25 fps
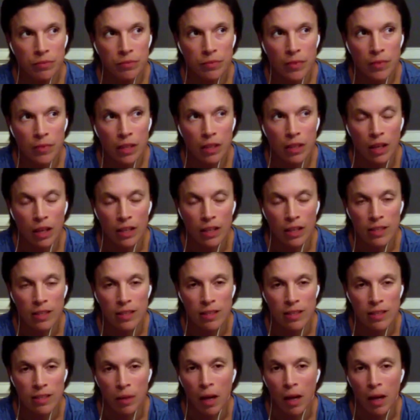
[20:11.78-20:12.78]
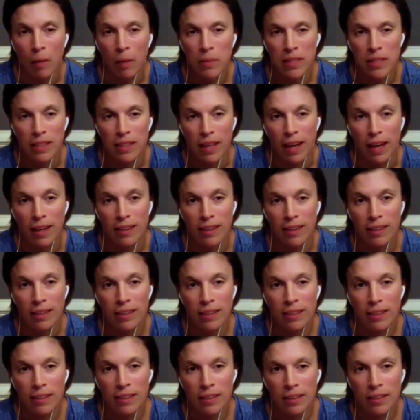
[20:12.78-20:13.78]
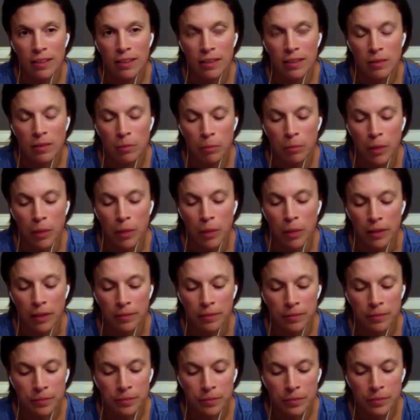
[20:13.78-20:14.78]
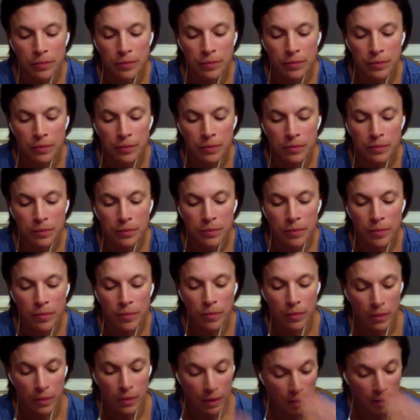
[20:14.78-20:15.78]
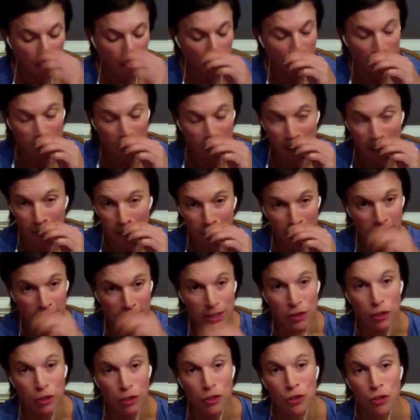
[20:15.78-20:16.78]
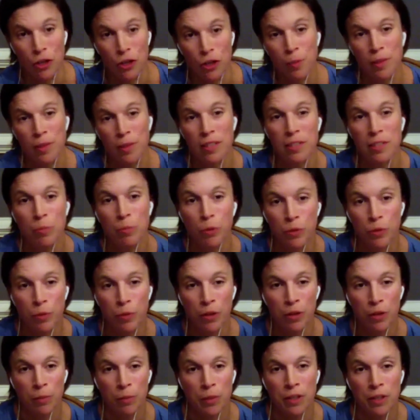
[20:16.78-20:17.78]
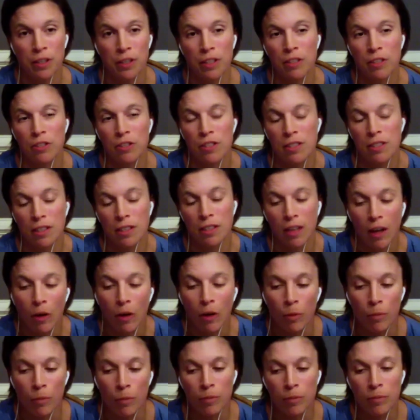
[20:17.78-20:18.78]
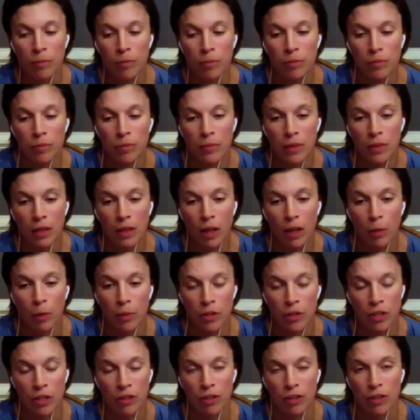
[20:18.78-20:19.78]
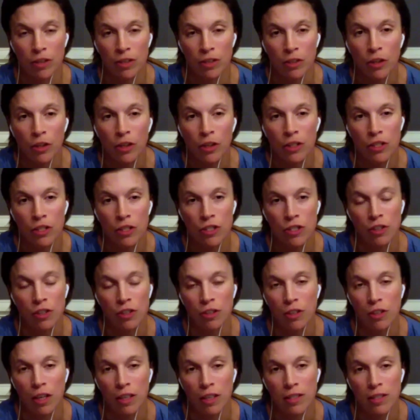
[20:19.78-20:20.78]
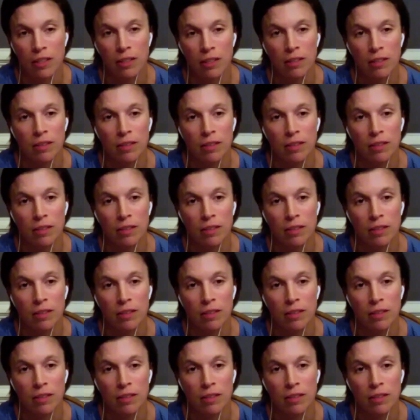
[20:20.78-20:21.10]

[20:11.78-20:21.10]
not to succumb to that. But I think that's our job in this postpartum period, just to help each other and encourage each other, not to